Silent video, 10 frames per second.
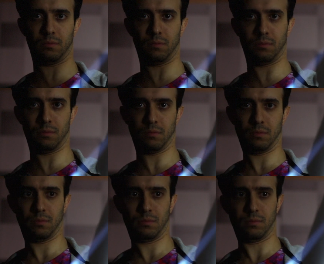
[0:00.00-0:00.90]

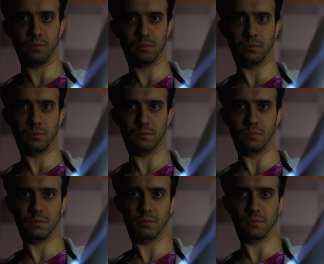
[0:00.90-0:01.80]

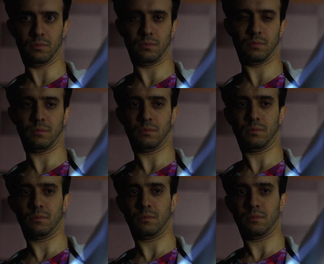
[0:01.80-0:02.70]

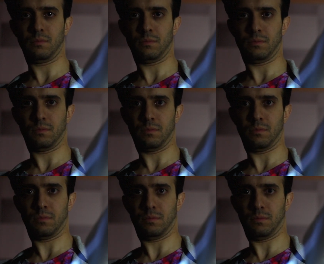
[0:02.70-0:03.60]

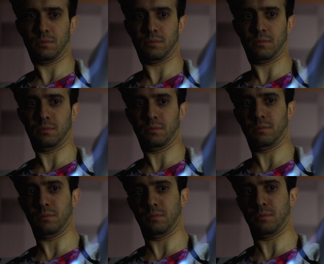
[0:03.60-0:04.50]

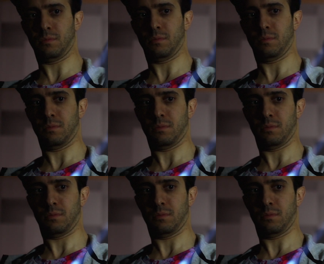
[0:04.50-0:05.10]
No one is speaking in this clip.